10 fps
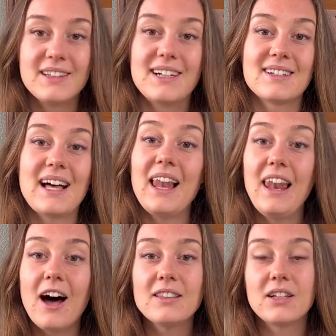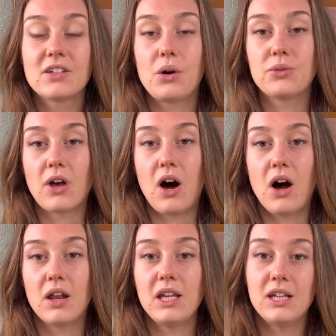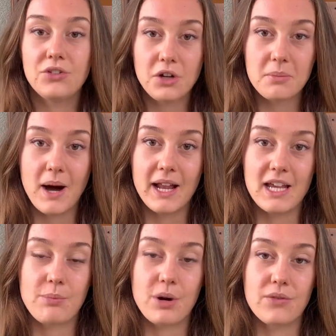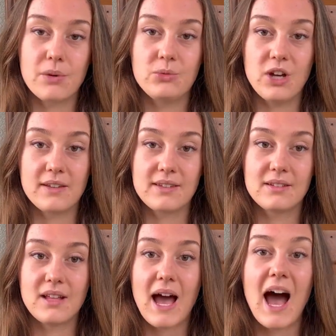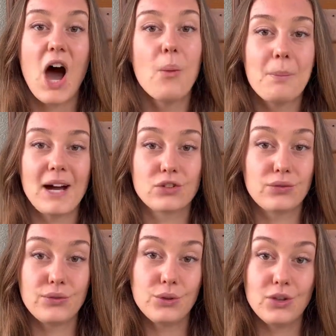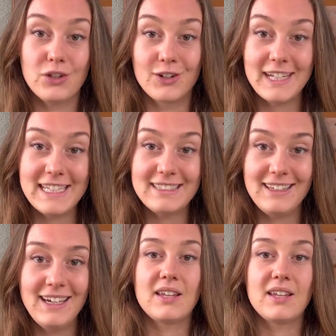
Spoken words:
There's a lot that goes on into your body apart from just how much food you're eating,